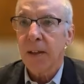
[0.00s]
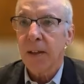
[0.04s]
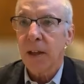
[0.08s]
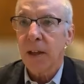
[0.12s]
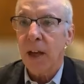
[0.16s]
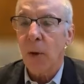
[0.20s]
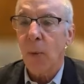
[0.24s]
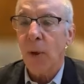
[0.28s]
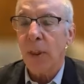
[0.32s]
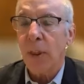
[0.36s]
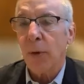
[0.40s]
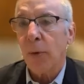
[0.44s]

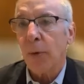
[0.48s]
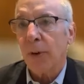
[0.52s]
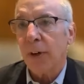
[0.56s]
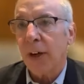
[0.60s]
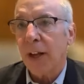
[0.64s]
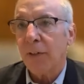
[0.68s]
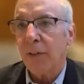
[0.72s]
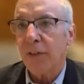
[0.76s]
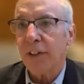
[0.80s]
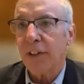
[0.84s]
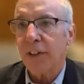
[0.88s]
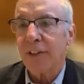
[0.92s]
Now, whether we're going
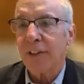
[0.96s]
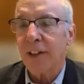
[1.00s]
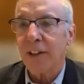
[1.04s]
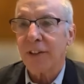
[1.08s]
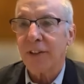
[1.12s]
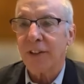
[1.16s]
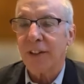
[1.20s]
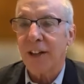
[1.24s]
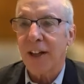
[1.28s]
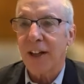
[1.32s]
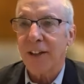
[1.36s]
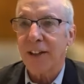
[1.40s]
to have a
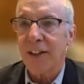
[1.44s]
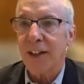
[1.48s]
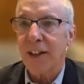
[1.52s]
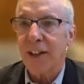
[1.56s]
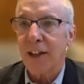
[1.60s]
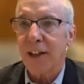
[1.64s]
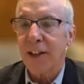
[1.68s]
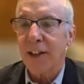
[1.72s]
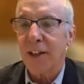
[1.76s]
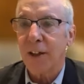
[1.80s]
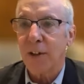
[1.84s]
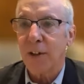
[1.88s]
recession, uh,
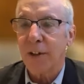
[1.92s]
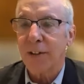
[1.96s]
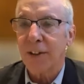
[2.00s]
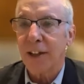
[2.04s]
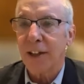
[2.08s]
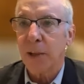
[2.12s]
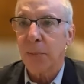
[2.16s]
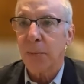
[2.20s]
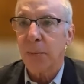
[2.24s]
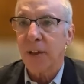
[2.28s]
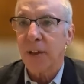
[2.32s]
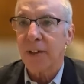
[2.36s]
you know, is
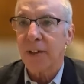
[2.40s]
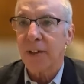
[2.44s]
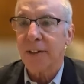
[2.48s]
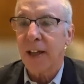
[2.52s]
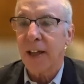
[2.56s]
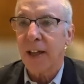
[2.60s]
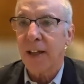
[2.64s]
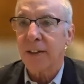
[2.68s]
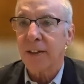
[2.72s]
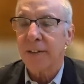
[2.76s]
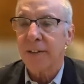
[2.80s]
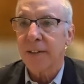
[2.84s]
anybody's
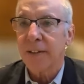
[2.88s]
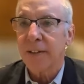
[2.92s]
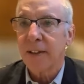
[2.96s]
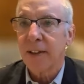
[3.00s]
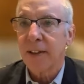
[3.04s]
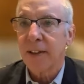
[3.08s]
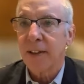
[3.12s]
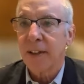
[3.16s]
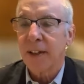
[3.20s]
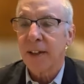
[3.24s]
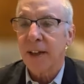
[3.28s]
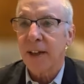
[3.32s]
guess.
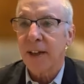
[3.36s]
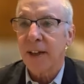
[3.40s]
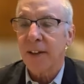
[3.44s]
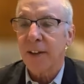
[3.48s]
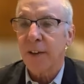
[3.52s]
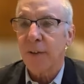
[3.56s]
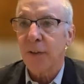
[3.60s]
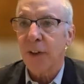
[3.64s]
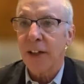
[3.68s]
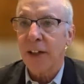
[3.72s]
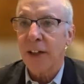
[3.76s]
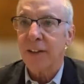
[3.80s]
Uh,
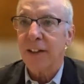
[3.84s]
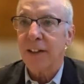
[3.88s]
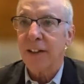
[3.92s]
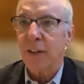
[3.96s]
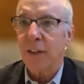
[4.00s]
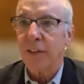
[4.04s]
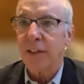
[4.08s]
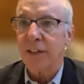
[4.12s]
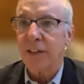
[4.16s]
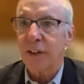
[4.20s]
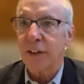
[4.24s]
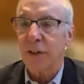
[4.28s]
the Fed is
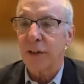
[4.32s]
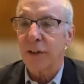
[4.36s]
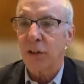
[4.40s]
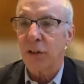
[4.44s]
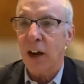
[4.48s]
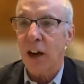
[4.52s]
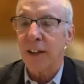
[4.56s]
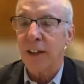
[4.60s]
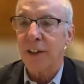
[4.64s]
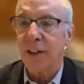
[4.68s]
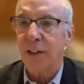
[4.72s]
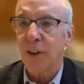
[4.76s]
obviously
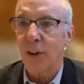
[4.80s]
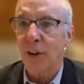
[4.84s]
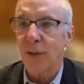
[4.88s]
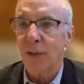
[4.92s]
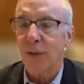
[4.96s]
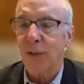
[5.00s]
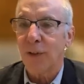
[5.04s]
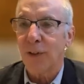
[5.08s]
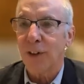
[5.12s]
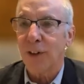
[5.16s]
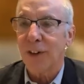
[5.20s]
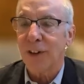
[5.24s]
trying to go
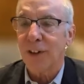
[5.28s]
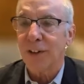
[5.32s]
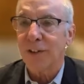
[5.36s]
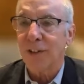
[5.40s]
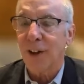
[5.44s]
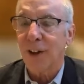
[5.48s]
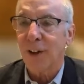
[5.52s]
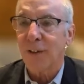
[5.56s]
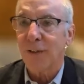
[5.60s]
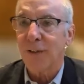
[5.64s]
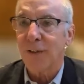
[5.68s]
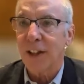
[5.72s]
for a
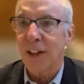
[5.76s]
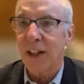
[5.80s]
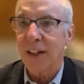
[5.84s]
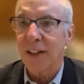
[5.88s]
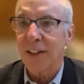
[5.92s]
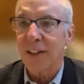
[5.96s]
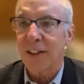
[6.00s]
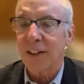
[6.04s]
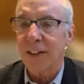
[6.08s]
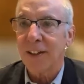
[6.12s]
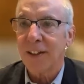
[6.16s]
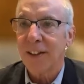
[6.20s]
soft
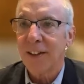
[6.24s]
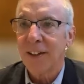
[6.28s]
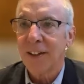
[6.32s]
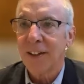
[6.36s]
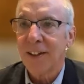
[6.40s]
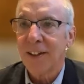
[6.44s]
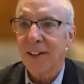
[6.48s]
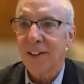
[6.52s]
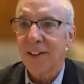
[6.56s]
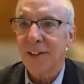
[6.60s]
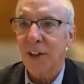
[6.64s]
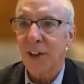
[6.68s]
landing,
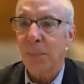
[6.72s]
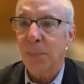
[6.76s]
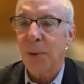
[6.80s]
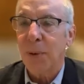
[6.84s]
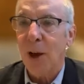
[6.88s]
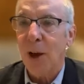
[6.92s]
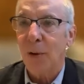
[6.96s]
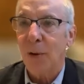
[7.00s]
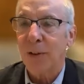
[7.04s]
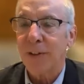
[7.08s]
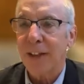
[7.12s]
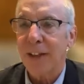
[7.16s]
Chair
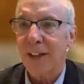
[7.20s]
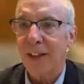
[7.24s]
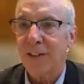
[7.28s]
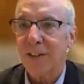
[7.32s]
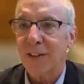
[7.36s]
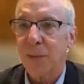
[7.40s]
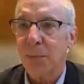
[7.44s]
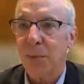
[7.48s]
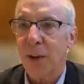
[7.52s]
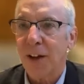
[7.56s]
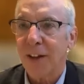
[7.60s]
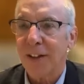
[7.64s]
Powell was
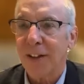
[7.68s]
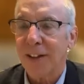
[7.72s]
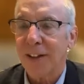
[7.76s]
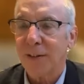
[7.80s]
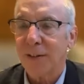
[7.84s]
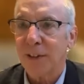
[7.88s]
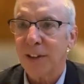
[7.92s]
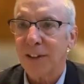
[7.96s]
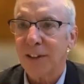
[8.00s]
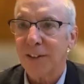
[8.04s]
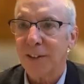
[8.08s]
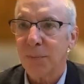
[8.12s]
asked about it
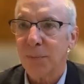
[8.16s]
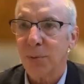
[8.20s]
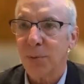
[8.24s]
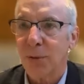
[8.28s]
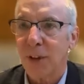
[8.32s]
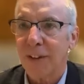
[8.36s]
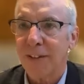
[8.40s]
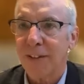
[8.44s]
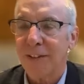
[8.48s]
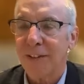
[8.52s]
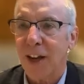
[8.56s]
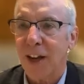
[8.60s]
at recent
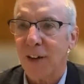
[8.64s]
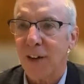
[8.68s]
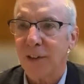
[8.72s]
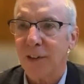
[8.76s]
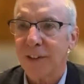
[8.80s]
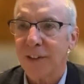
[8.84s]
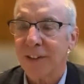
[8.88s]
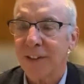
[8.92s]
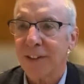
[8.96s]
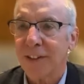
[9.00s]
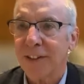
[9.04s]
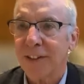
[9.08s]
press
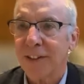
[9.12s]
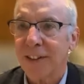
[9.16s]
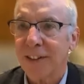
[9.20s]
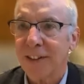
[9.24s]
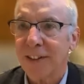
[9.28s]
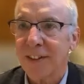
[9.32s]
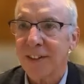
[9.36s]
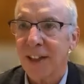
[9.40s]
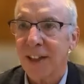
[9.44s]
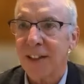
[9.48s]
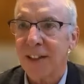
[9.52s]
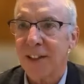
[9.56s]
conferences, and
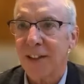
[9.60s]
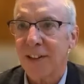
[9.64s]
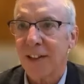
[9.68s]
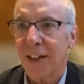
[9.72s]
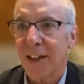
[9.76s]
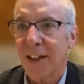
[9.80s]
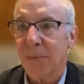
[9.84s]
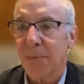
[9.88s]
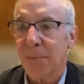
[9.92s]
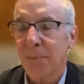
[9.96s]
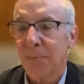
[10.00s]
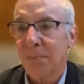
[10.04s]
he, and he
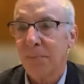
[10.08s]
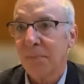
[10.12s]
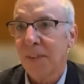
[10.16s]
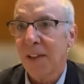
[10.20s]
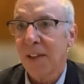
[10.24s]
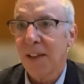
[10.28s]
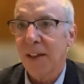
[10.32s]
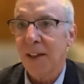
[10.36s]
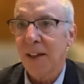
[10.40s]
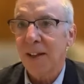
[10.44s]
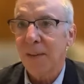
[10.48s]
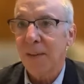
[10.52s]
said
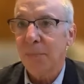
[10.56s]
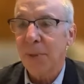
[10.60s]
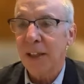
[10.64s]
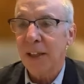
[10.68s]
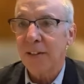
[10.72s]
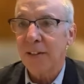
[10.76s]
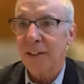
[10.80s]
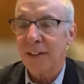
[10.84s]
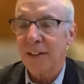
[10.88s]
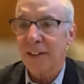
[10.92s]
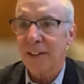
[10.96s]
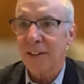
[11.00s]
uh,
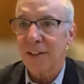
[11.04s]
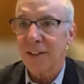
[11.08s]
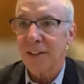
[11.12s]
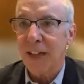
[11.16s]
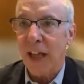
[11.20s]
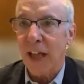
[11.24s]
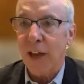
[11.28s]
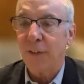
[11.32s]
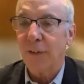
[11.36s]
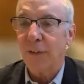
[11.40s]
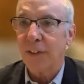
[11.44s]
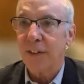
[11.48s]
basically the
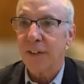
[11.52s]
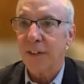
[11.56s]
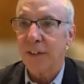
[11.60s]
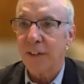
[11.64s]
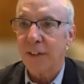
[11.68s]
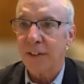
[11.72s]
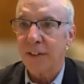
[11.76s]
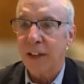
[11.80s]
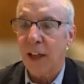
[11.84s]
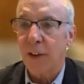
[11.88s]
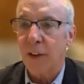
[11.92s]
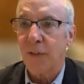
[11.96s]
staff the
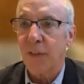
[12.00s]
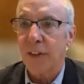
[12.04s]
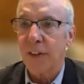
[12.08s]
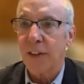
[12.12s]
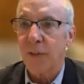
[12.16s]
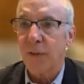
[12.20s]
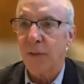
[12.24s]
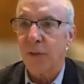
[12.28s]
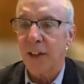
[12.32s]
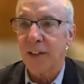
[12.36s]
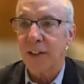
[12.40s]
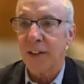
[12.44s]
staff at
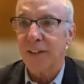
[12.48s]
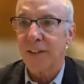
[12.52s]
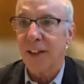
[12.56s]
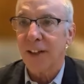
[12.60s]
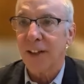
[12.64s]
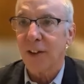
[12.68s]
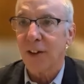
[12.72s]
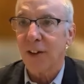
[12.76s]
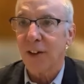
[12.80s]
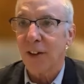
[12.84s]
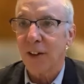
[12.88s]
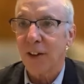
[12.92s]
the Fed is
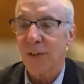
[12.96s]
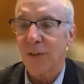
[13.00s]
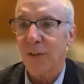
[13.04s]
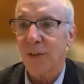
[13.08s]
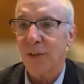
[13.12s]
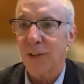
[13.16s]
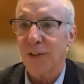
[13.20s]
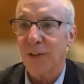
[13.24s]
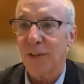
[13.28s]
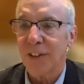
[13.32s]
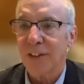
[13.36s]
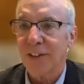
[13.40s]
not calling
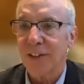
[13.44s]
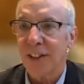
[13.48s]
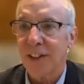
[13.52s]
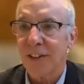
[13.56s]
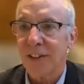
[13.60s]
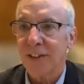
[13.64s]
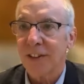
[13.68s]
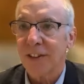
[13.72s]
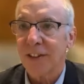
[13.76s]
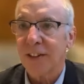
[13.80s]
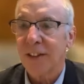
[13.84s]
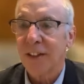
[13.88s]
for a
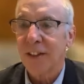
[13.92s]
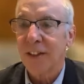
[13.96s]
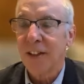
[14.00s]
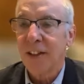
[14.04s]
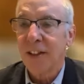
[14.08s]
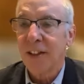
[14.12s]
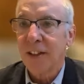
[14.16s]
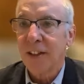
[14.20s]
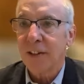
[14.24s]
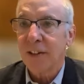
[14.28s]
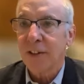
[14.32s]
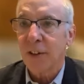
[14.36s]
recession,
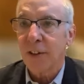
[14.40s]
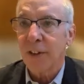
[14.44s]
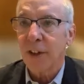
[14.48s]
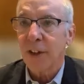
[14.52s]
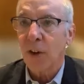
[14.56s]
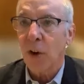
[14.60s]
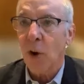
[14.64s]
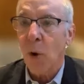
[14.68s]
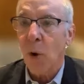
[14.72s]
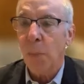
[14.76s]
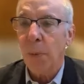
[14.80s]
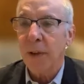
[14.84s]
so
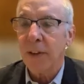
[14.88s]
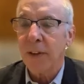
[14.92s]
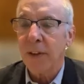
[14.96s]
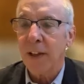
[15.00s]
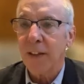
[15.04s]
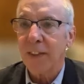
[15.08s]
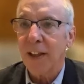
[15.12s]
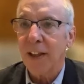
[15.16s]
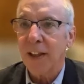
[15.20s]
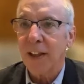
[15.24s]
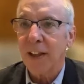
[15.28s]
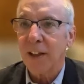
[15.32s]
they're hoping
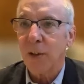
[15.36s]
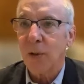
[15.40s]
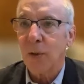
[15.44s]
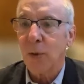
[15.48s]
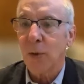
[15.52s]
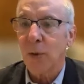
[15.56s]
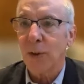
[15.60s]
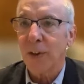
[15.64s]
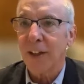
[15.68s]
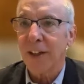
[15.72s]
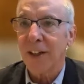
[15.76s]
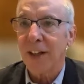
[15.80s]
that they can
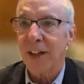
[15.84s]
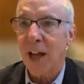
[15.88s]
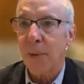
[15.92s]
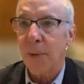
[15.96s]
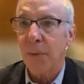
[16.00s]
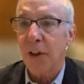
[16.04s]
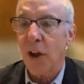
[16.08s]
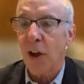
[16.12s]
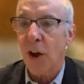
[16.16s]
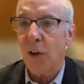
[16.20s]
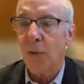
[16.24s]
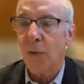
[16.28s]
cool the
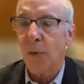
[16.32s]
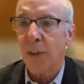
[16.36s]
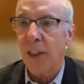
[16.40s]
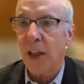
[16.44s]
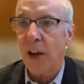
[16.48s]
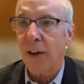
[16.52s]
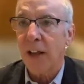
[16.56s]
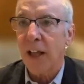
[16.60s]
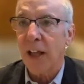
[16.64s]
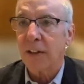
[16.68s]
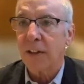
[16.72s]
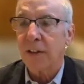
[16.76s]
economy off
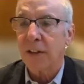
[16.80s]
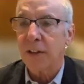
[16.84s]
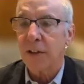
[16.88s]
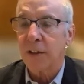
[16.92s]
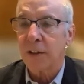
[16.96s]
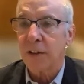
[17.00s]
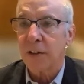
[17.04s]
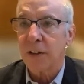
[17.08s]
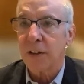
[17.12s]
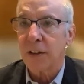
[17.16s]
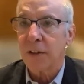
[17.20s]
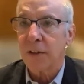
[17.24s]
without actually
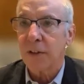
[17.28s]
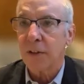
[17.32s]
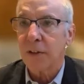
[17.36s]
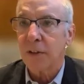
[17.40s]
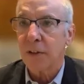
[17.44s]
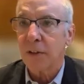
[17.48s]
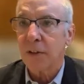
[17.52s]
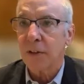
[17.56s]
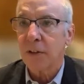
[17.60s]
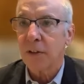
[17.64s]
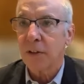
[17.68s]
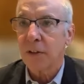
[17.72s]
turning
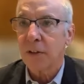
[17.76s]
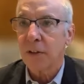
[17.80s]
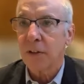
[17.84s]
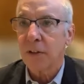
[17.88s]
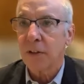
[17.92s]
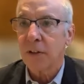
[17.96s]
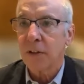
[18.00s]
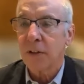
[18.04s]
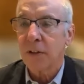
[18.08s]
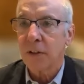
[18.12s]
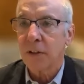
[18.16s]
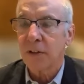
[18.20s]

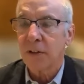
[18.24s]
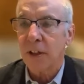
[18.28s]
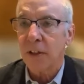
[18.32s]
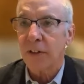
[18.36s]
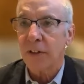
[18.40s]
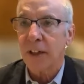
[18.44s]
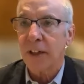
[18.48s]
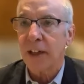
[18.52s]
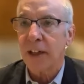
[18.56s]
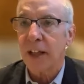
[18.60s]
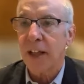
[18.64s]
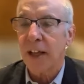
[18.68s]

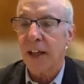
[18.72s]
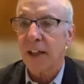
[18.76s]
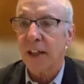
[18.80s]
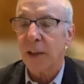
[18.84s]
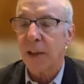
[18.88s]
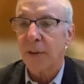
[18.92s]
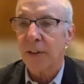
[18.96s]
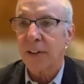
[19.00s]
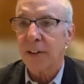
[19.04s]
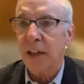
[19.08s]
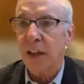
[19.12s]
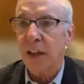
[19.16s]
generating an economic